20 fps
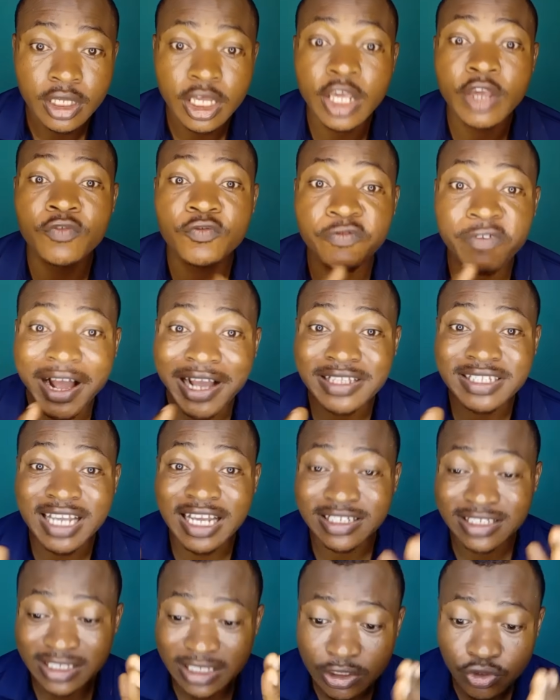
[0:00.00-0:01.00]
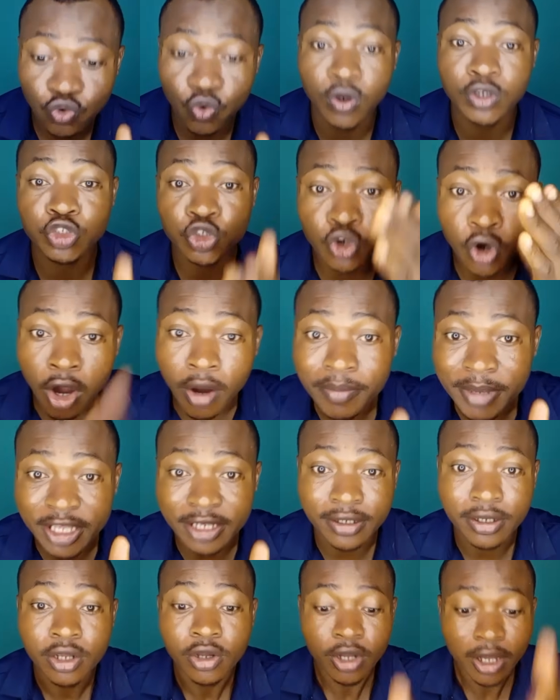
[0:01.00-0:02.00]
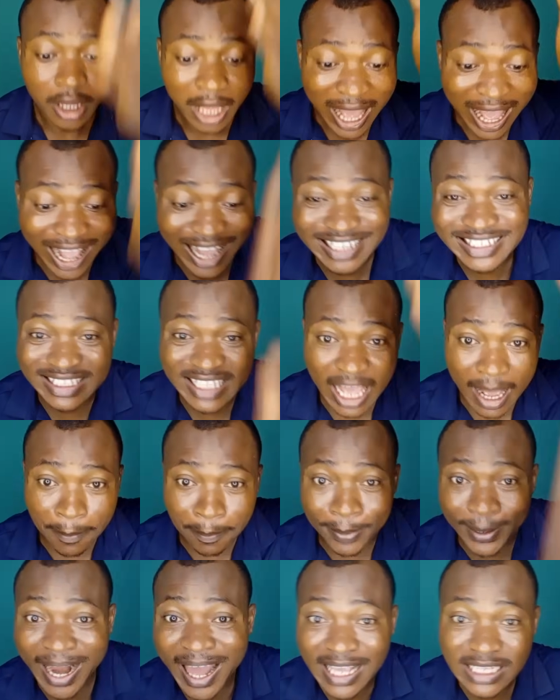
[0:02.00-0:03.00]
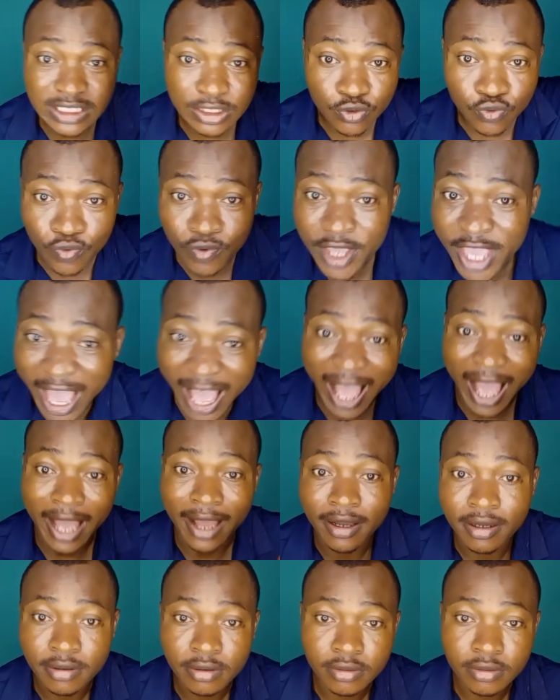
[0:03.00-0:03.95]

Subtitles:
In fact, as it was coming, as their plans were,